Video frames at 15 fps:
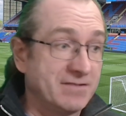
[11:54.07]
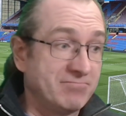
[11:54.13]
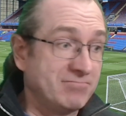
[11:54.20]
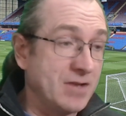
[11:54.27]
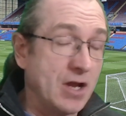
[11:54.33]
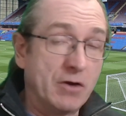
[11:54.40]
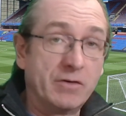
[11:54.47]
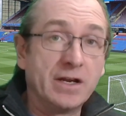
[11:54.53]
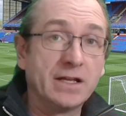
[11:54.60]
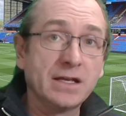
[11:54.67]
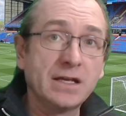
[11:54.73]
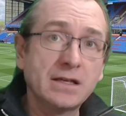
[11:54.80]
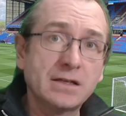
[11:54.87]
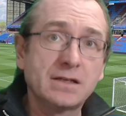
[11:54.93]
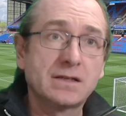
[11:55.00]
Not
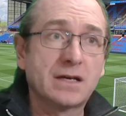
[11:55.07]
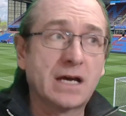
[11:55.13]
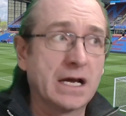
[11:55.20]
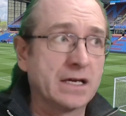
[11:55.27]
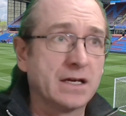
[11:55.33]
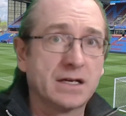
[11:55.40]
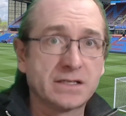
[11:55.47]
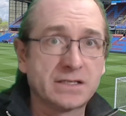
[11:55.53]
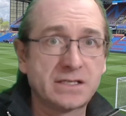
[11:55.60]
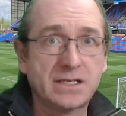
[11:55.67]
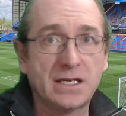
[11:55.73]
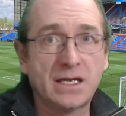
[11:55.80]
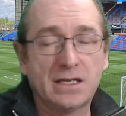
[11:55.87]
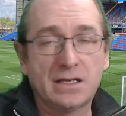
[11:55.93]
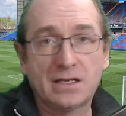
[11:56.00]
really. I can't
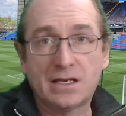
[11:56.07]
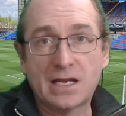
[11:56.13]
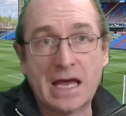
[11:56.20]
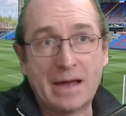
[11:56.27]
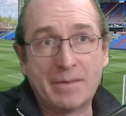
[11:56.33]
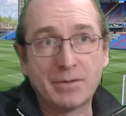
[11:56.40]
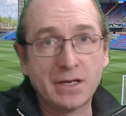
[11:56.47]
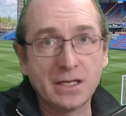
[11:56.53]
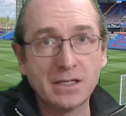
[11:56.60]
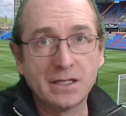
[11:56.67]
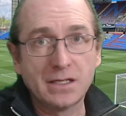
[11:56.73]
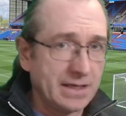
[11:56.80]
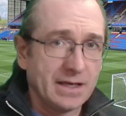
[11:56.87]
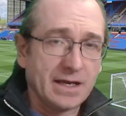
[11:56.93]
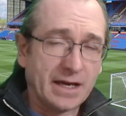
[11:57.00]
see it happening.
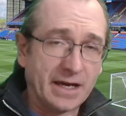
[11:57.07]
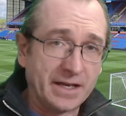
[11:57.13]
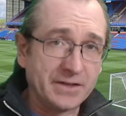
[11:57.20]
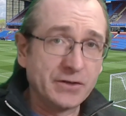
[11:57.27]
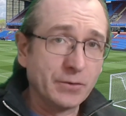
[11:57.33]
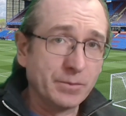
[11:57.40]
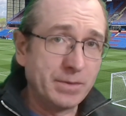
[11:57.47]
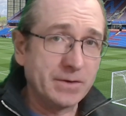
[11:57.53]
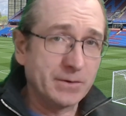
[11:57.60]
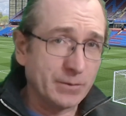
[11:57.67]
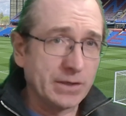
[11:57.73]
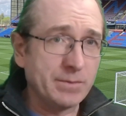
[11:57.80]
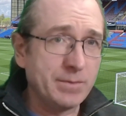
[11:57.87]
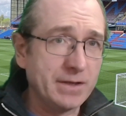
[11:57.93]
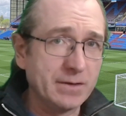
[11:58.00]
And I don't
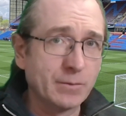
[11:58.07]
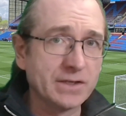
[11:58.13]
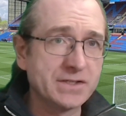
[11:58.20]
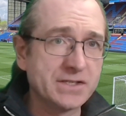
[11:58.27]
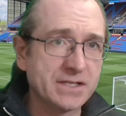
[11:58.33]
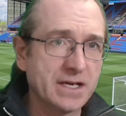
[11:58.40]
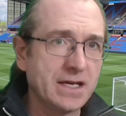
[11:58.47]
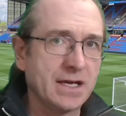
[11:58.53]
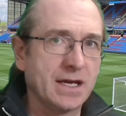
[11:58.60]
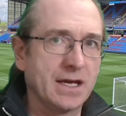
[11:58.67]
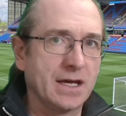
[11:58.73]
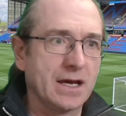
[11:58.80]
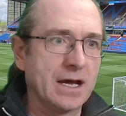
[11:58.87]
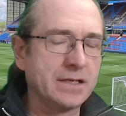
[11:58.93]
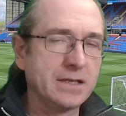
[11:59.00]
want to be the one saying it.
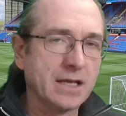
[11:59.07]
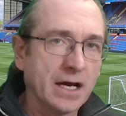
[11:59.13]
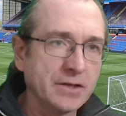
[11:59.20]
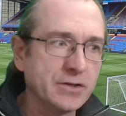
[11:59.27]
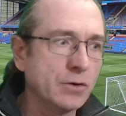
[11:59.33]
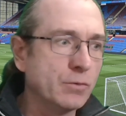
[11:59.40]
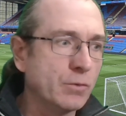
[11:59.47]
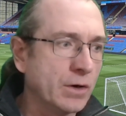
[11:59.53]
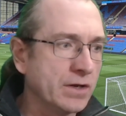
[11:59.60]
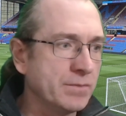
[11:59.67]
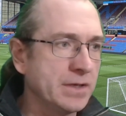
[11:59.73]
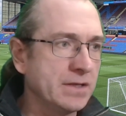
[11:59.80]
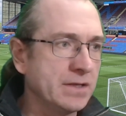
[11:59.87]
I don't want to be the